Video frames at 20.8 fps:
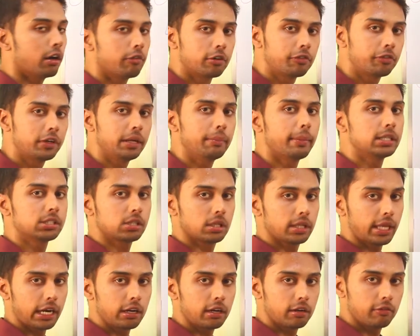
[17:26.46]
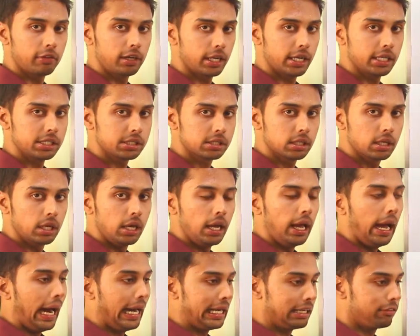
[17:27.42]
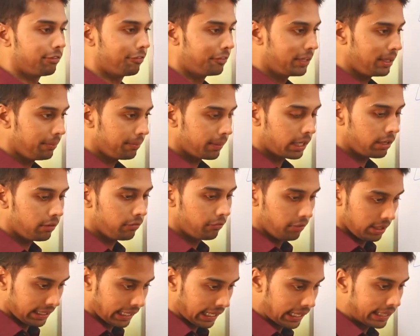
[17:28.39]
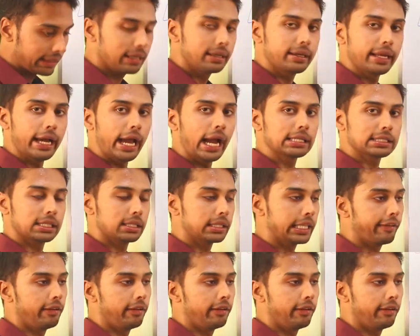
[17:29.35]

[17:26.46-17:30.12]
fifty men are there in a village and fifty men will collect the tax and